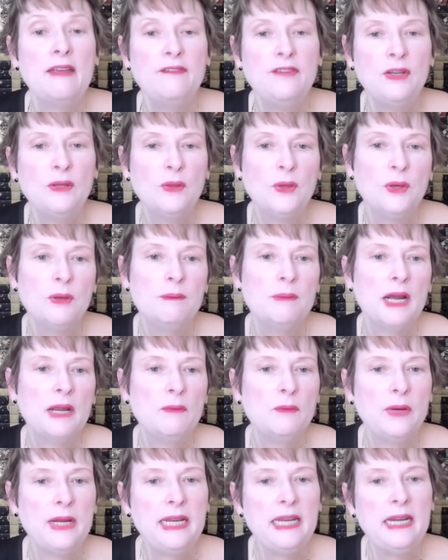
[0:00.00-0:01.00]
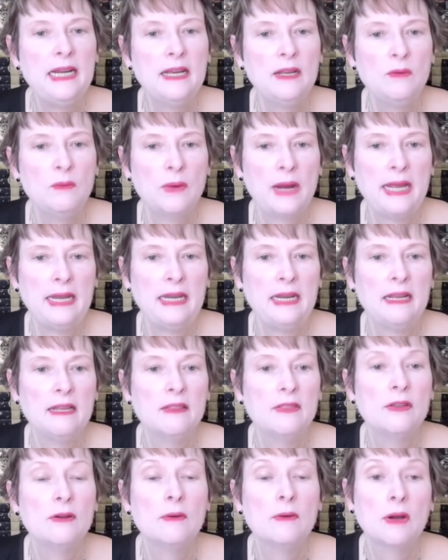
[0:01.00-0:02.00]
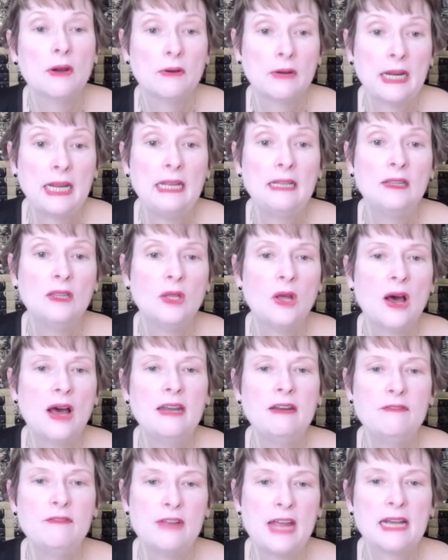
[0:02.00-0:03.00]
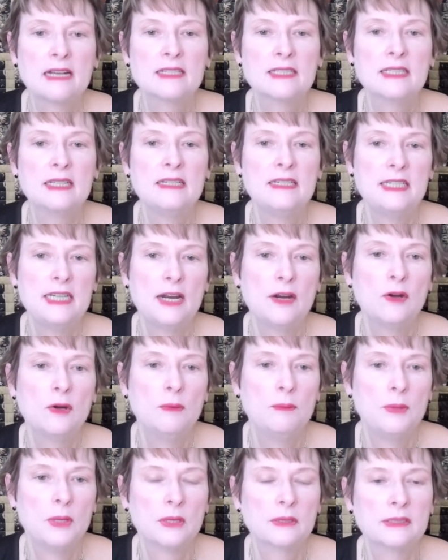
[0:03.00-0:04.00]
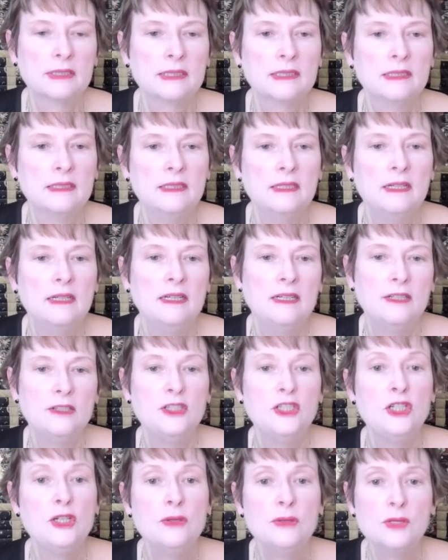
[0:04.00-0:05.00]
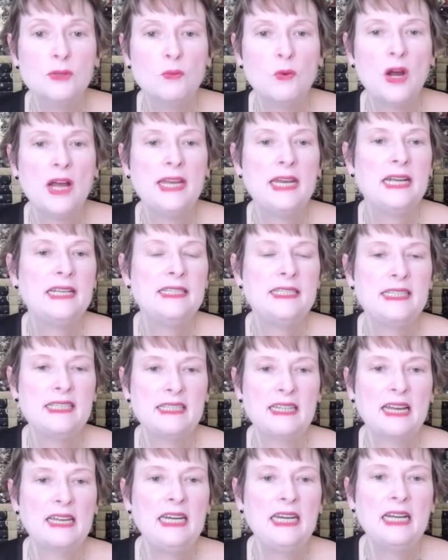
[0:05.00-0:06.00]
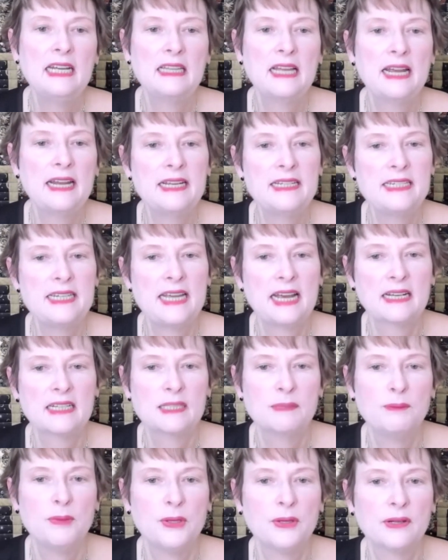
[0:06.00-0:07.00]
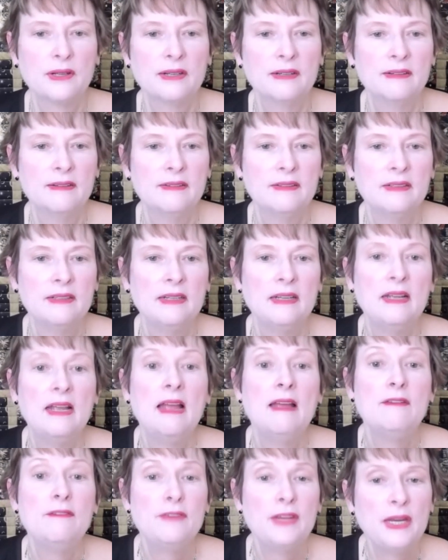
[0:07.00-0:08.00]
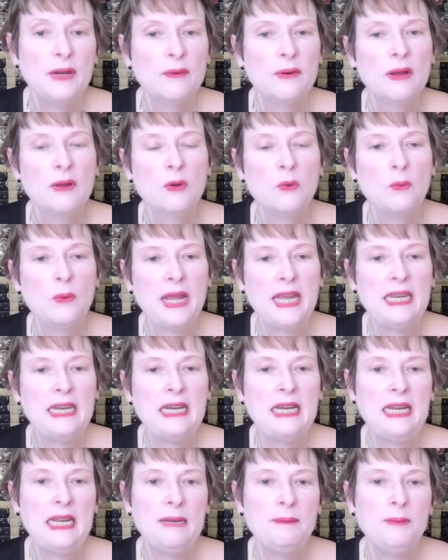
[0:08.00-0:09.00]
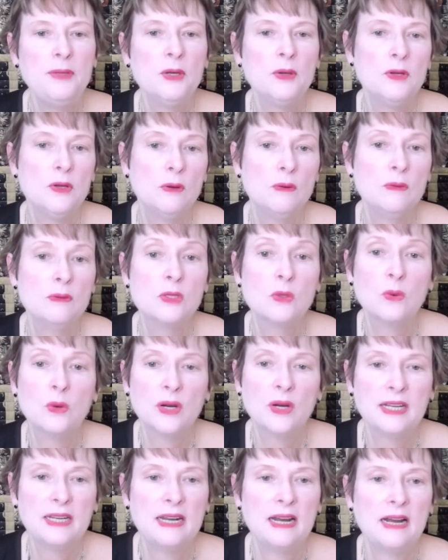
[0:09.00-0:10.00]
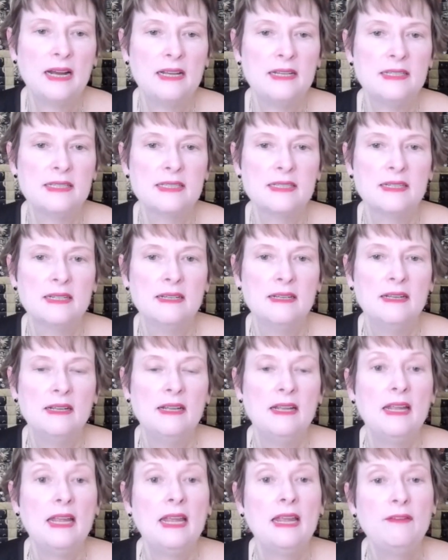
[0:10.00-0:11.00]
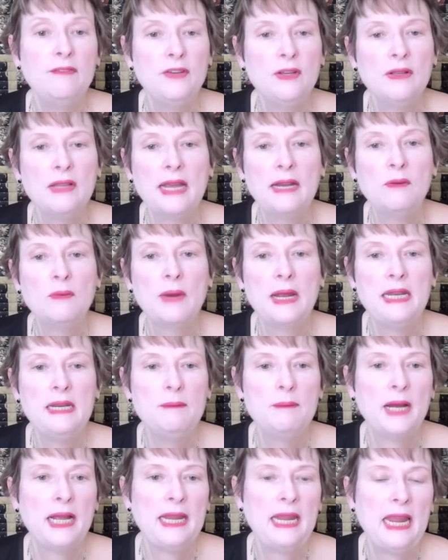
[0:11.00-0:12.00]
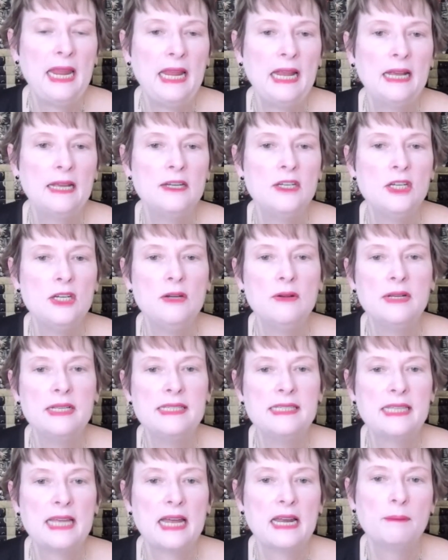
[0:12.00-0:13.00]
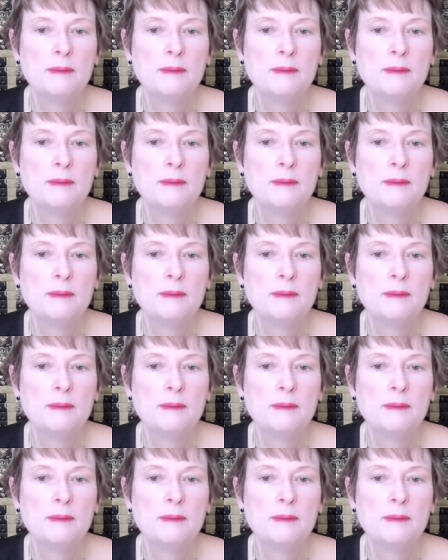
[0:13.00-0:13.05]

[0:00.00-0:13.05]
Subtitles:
you learn by reading and writing, there are a lot of excellent tarot books. Choose one and study it like a textbook. Figure out a way to keep your notes organized. If you like writing by hand, you can set up